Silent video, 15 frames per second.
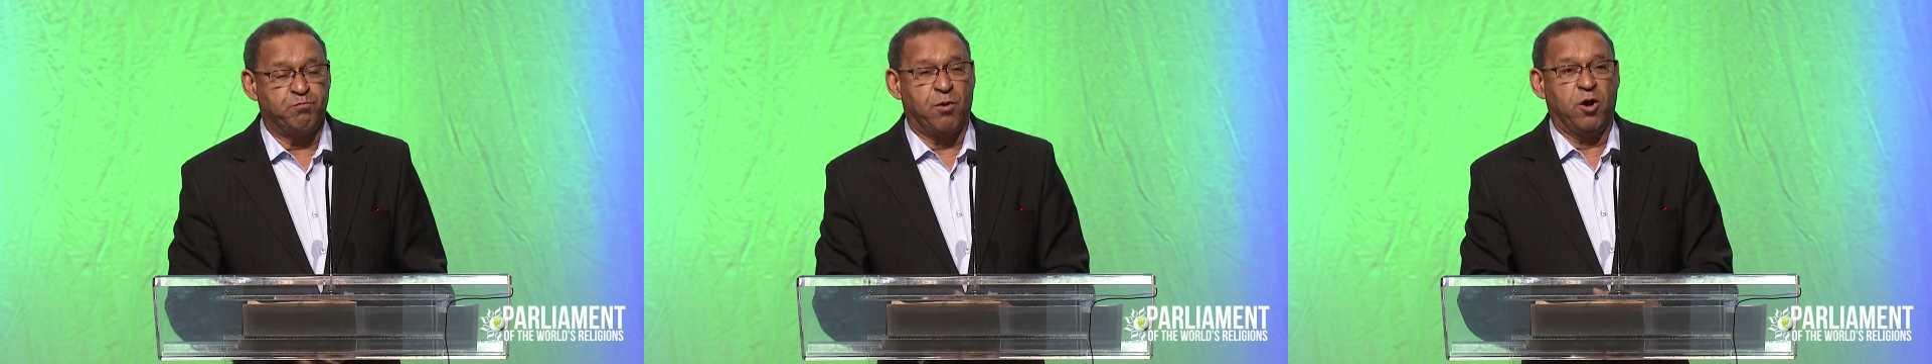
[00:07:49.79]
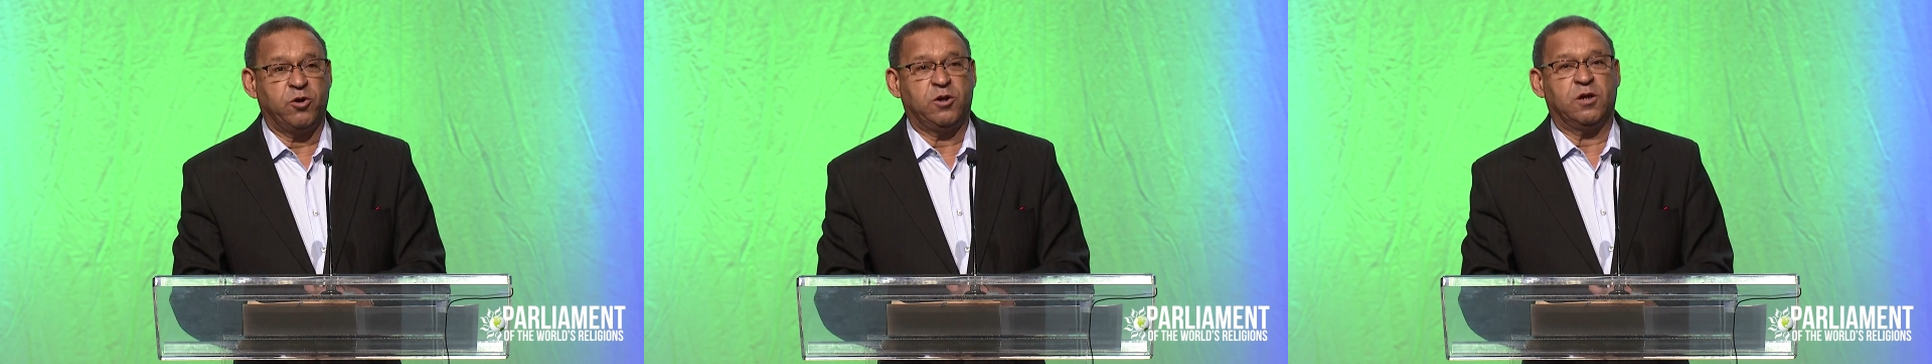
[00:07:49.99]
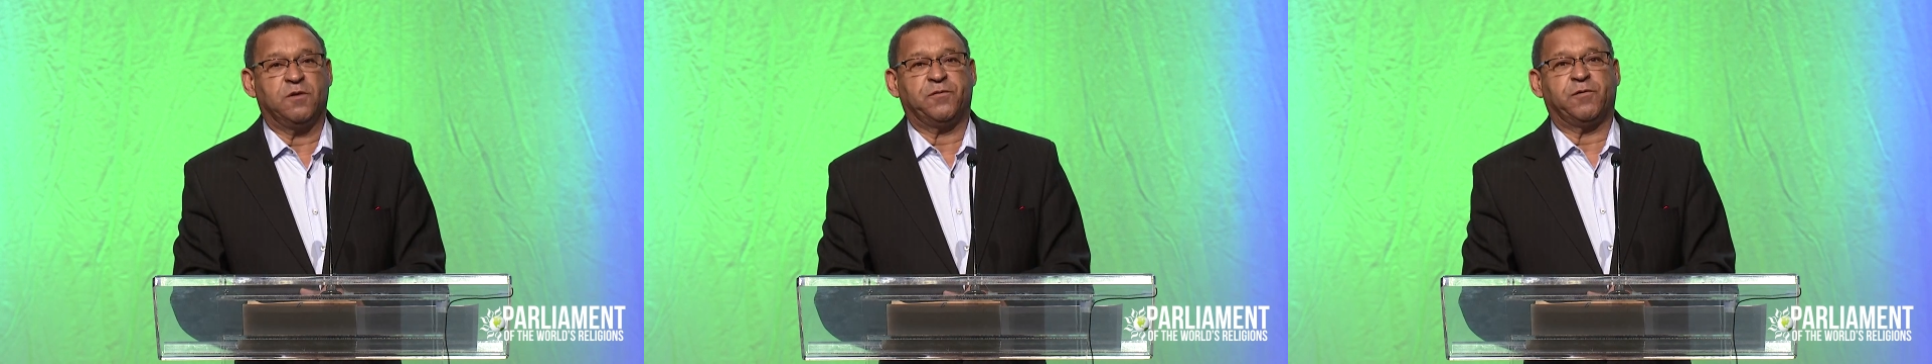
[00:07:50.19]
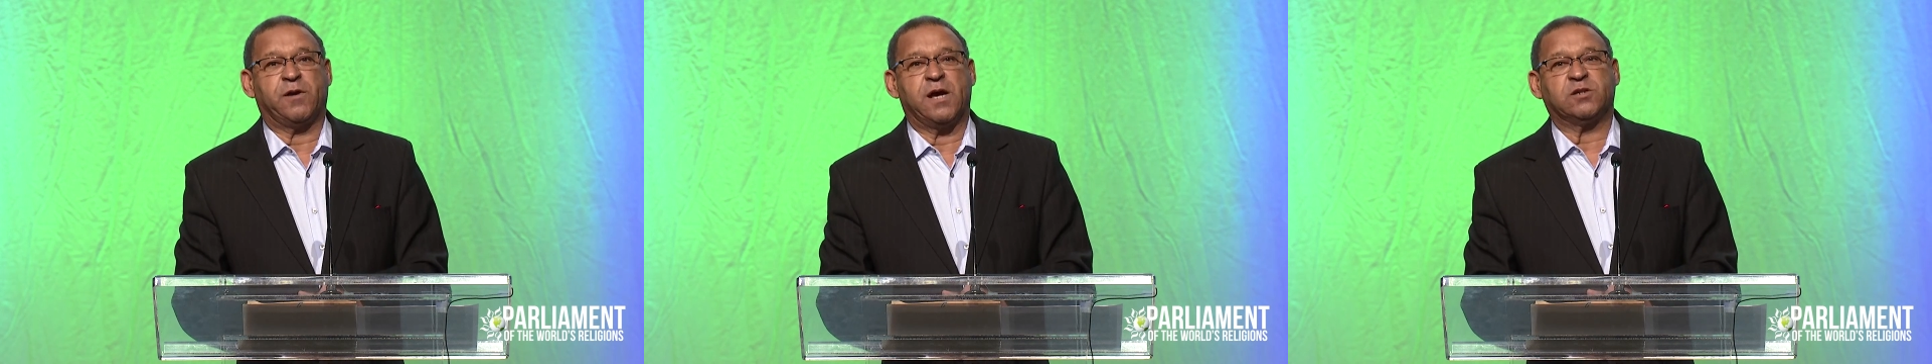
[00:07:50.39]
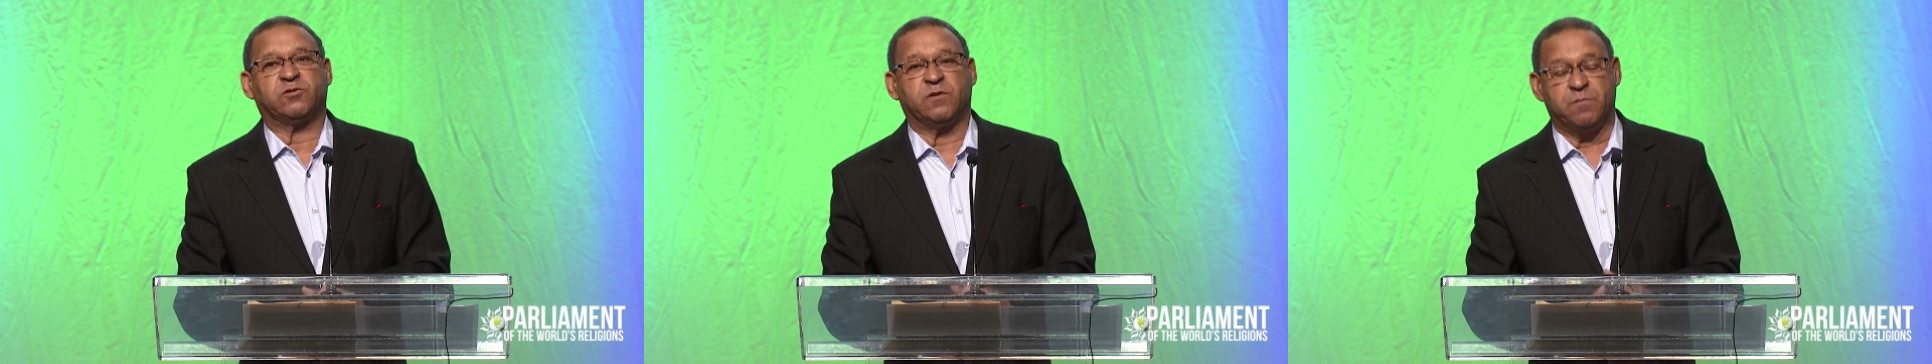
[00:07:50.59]
Bonhoeffer
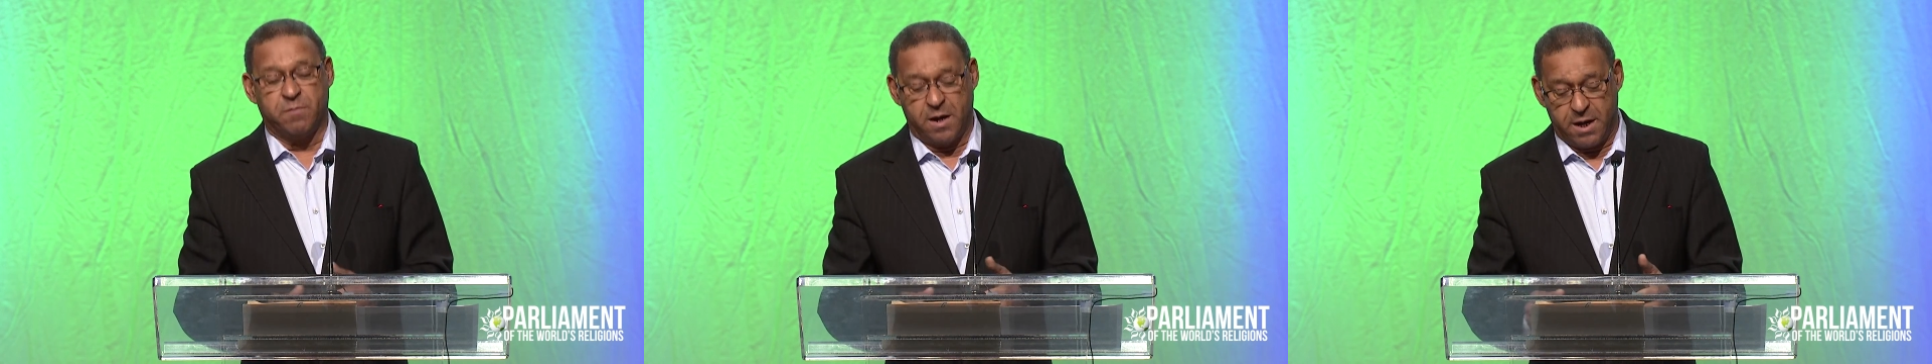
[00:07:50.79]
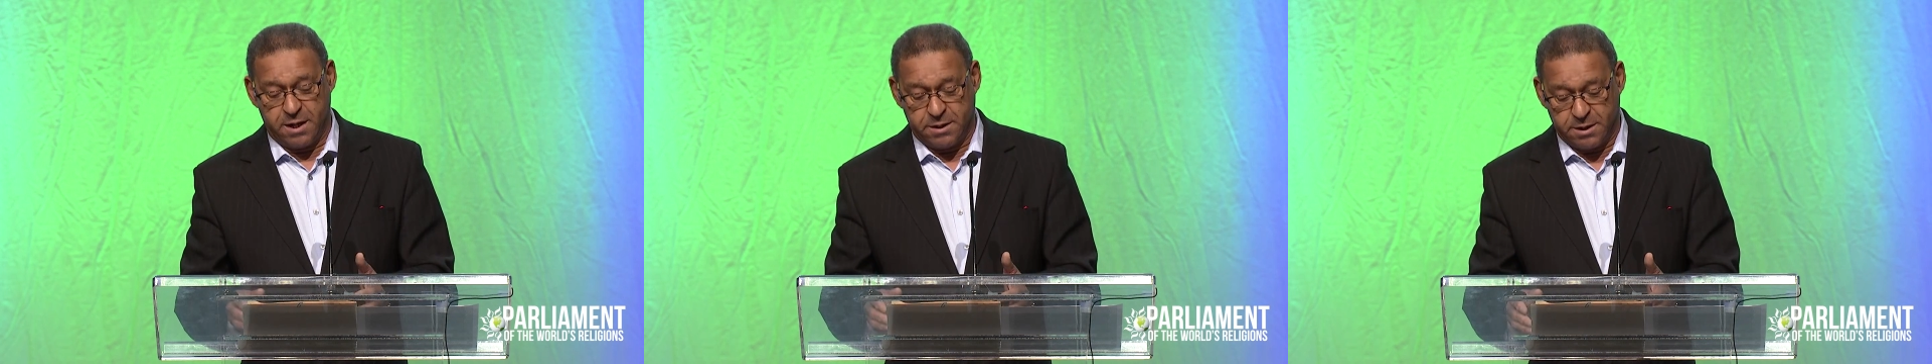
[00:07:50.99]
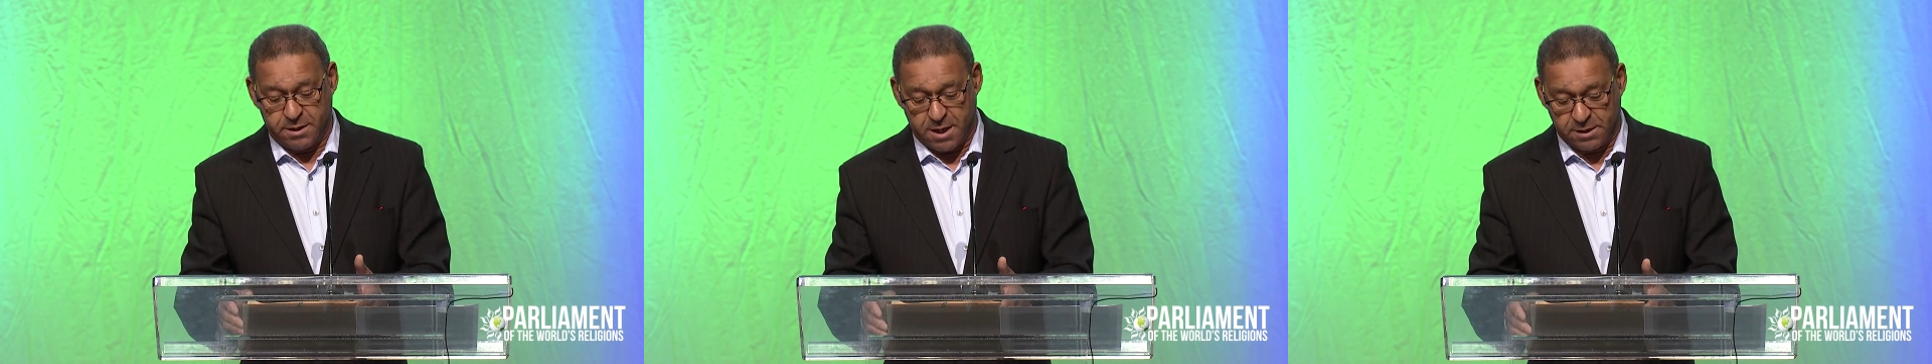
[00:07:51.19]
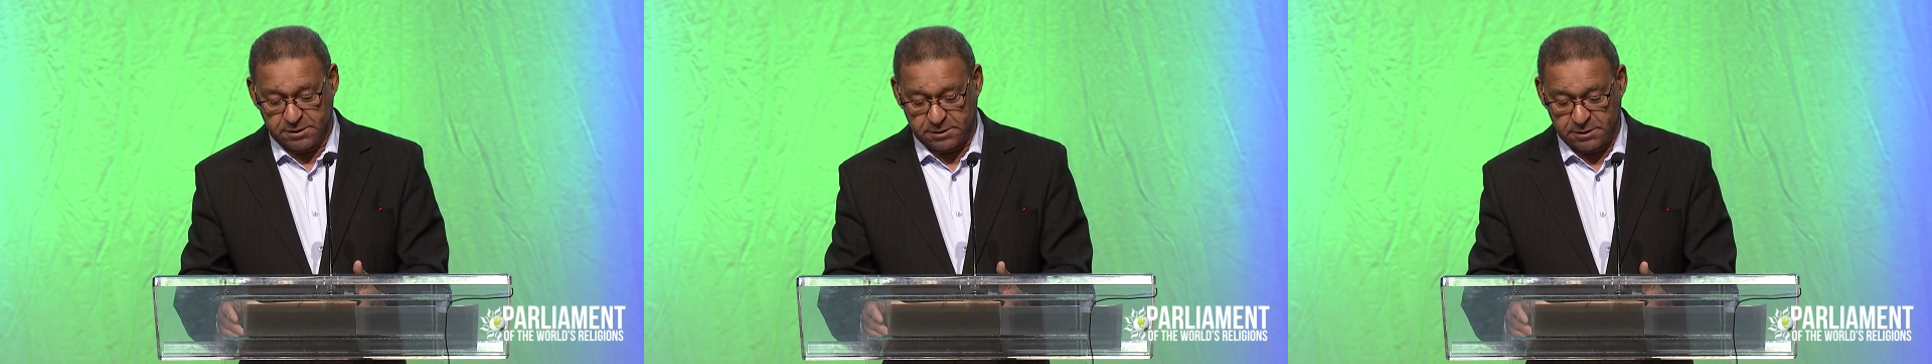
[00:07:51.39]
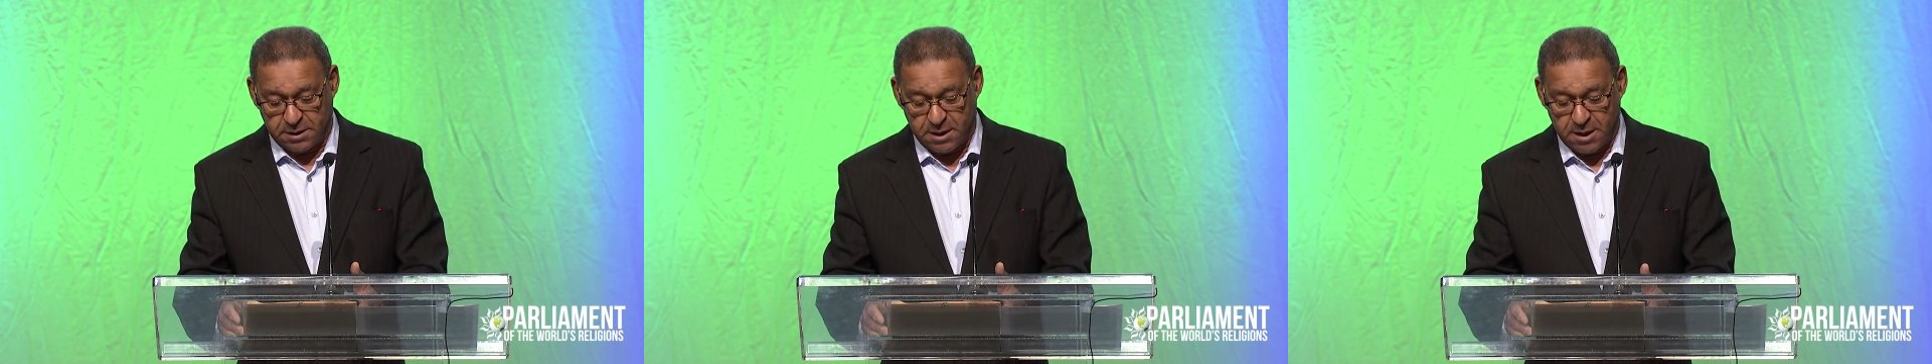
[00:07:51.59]
has reminded
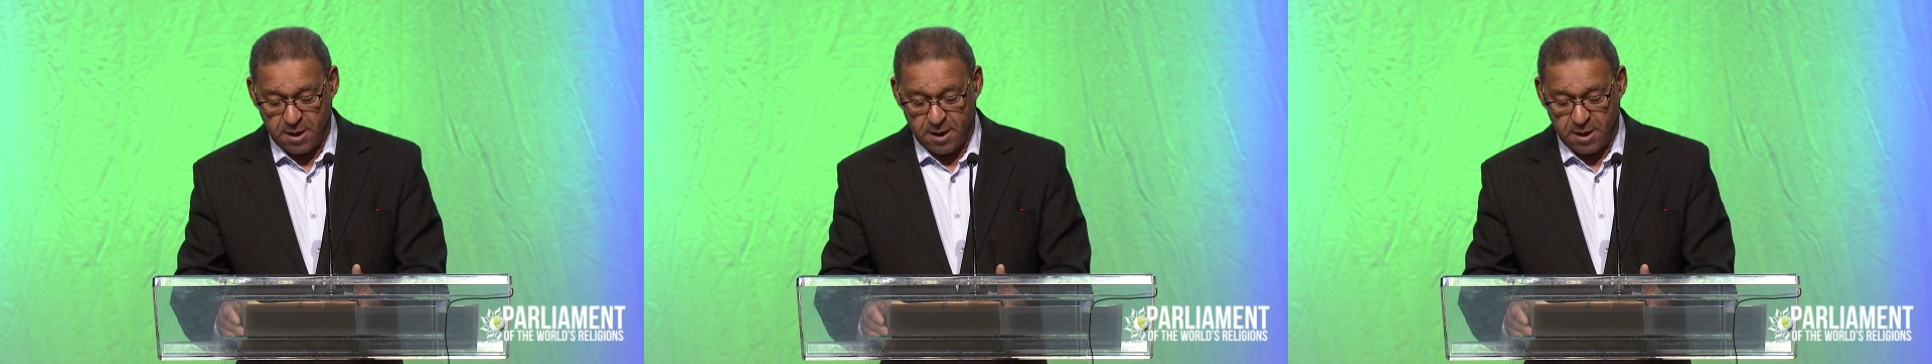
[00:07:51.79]
us